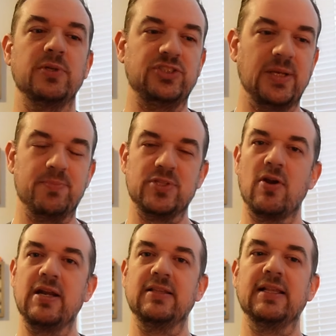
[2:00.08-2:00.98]
with ships or
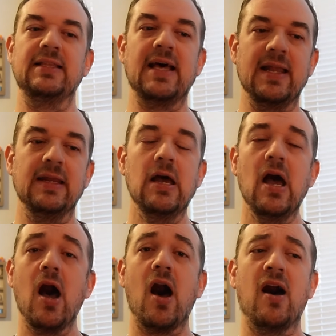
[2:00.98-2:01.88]
anything like that.
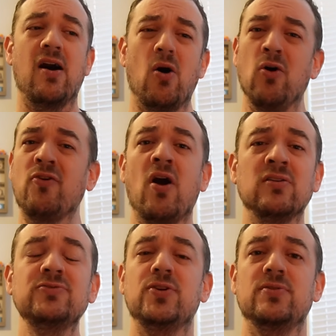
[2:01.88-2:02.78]
Uh,
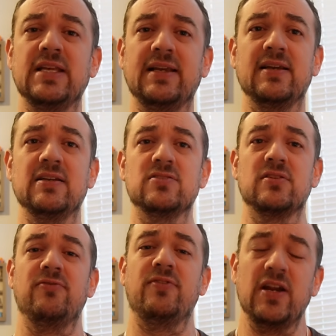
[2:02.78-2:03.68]
overall, cruising is
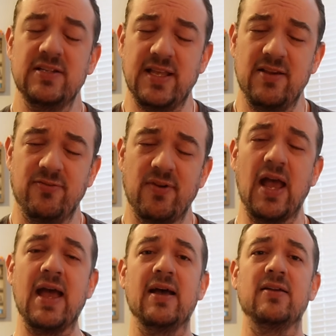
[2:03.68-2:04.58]
very safe,
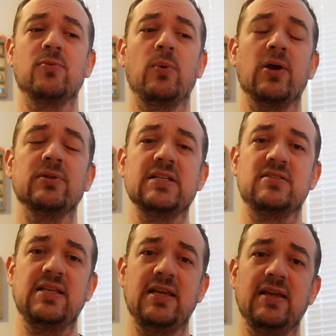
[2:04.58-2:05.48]
and we only
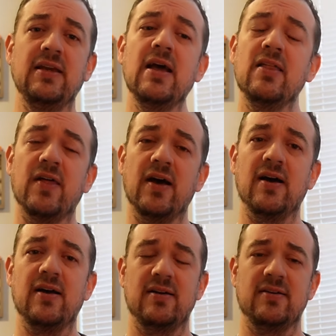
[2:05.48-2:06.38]
see
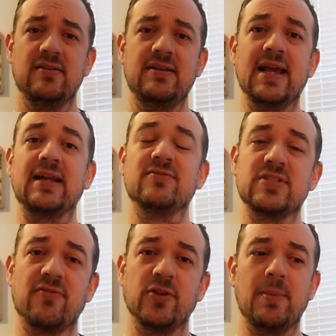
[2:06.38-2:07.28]
the negative
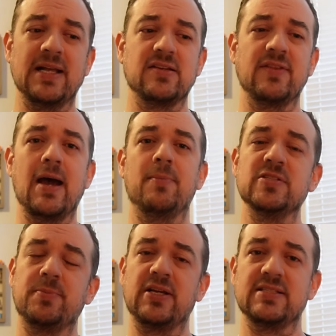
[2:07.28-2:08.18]
stuff or the bad stuff that
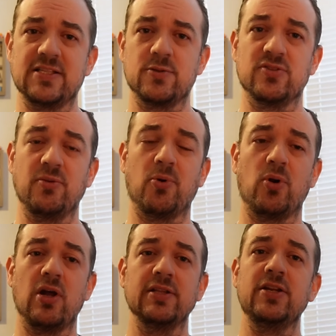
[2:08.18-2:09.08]
happens because that's what's
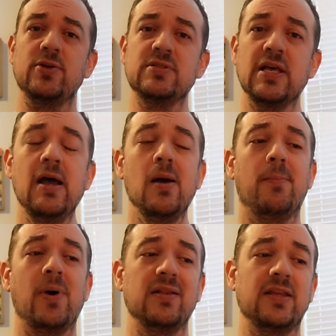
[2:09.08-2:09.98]
reported on the news.
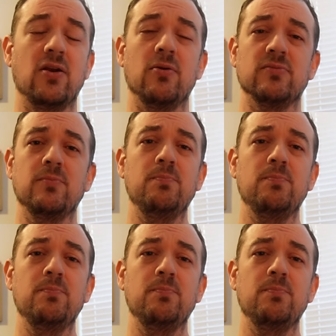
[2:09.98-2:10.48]
But there are